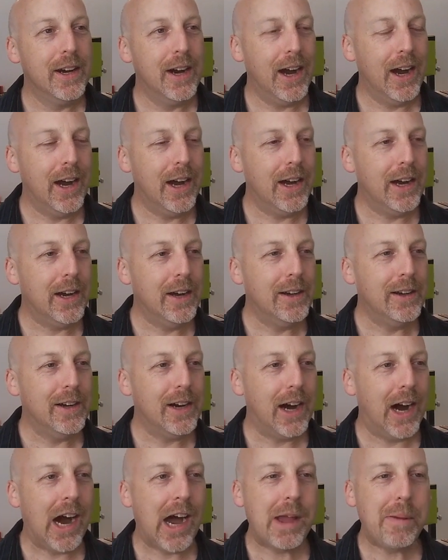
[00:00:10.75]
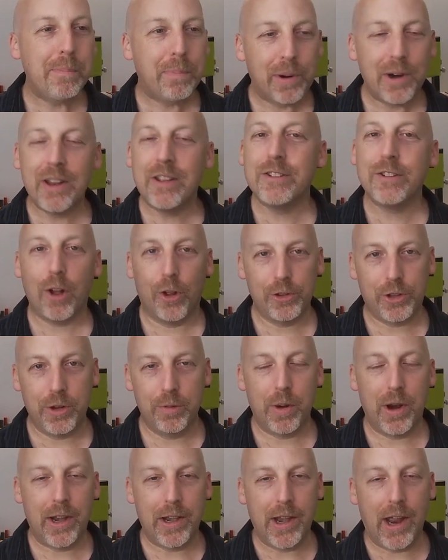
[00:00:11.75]
I'm pretty salty
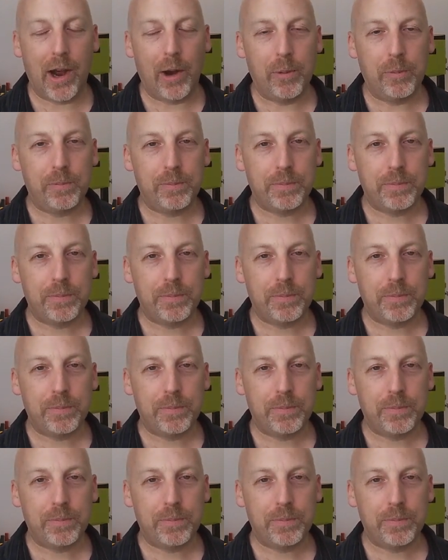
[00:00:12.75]
right now.